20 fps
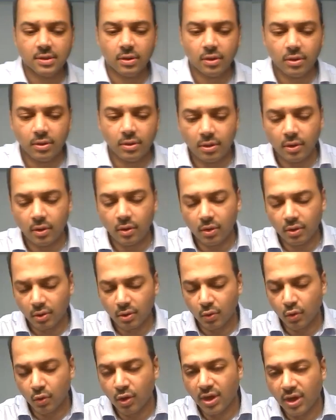or
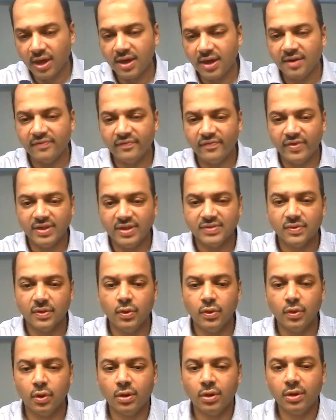you don't take at face
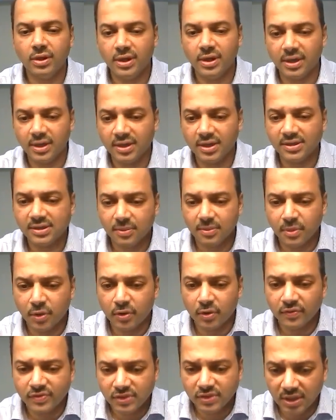value all the data that's coming
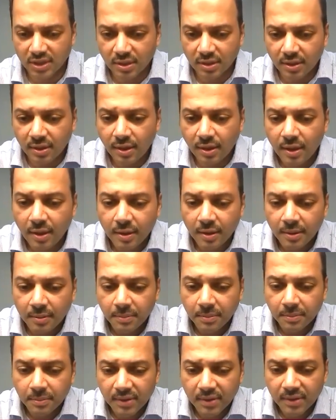out of China.
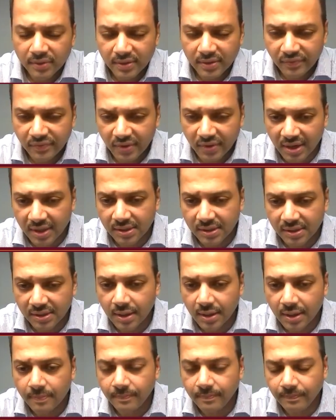But given the fact
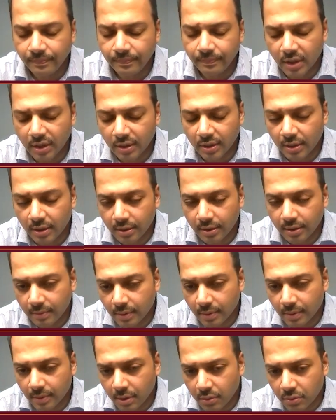that
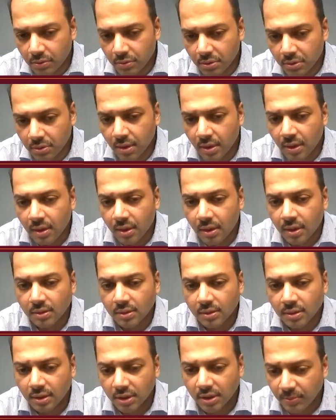about
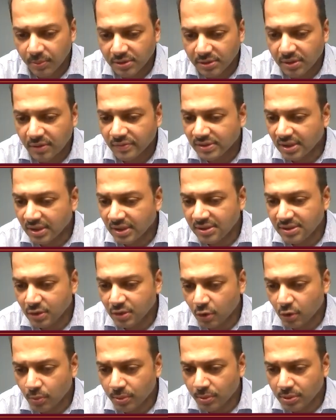30% of Chinese
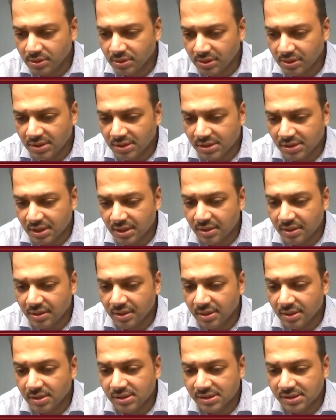economy is real estate, and
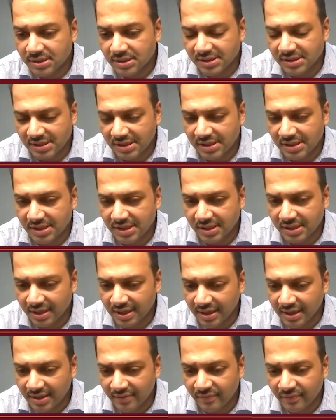real estate sales are
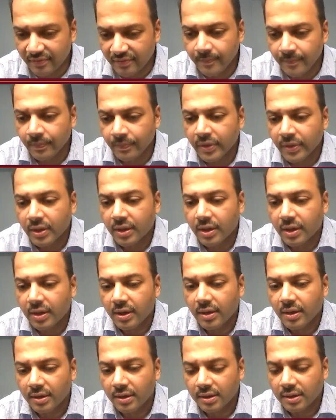negative,
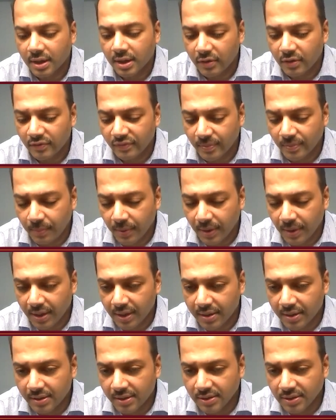and the kind of
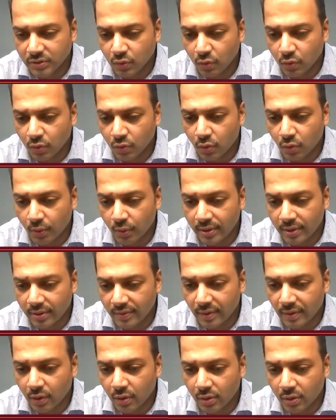impact this whole
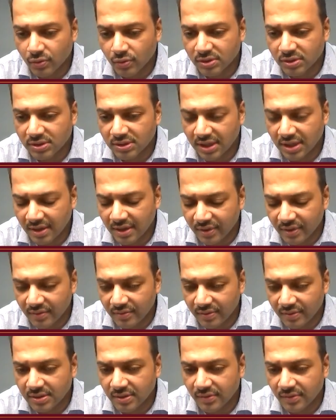COVID-driven lockdowns is
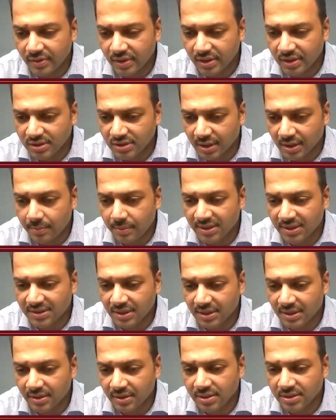having, there's a very sharp
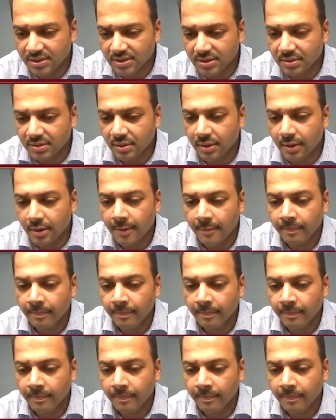deceleration